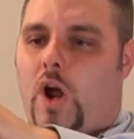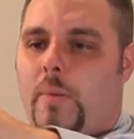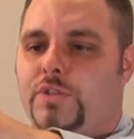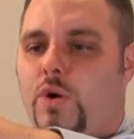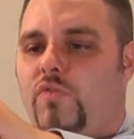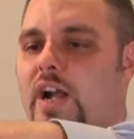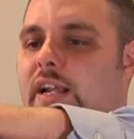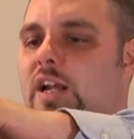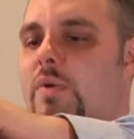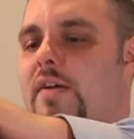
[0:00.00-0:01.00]
alarm. So
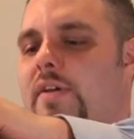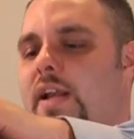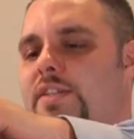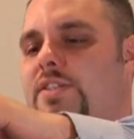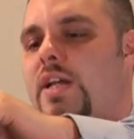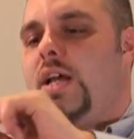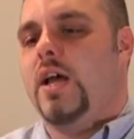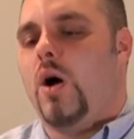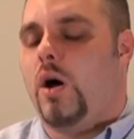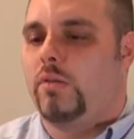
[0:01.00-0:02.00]
right here we have a nice
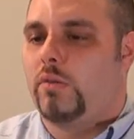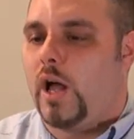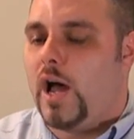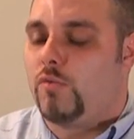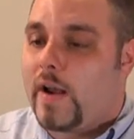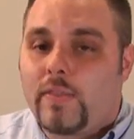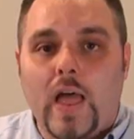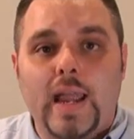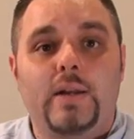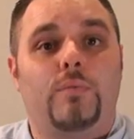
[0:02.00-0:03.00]
uh, red
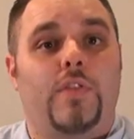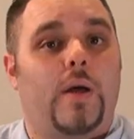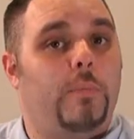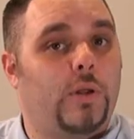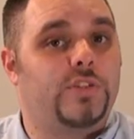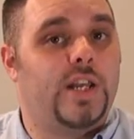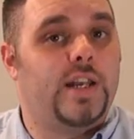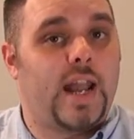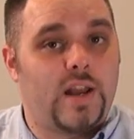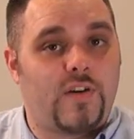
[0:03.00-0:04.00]
light with a
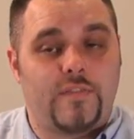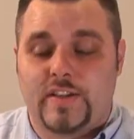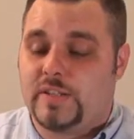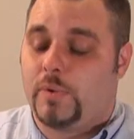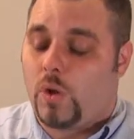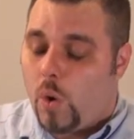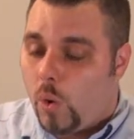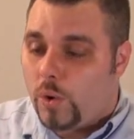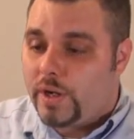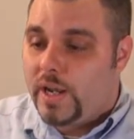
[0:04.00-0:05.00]
built-in 85 decibel
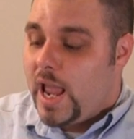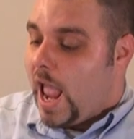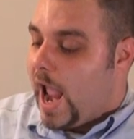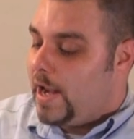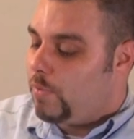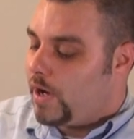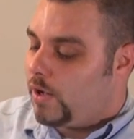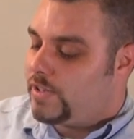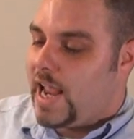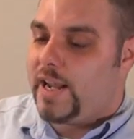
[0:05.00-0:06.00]
horn. And when
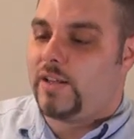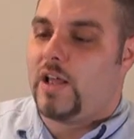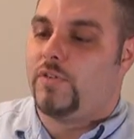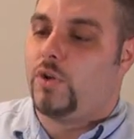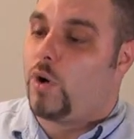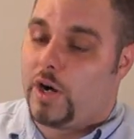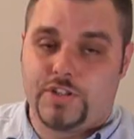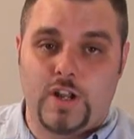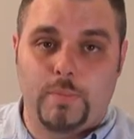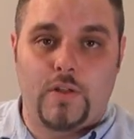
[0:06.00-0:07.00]
our tank level or our
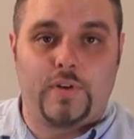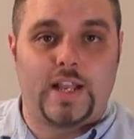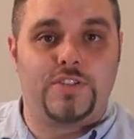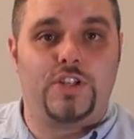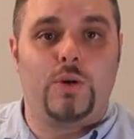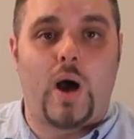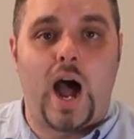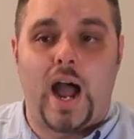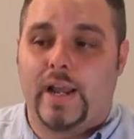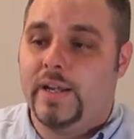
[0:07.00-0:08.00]
sump level gets too
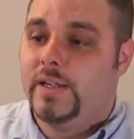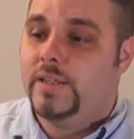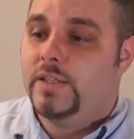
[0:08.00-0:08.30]
high,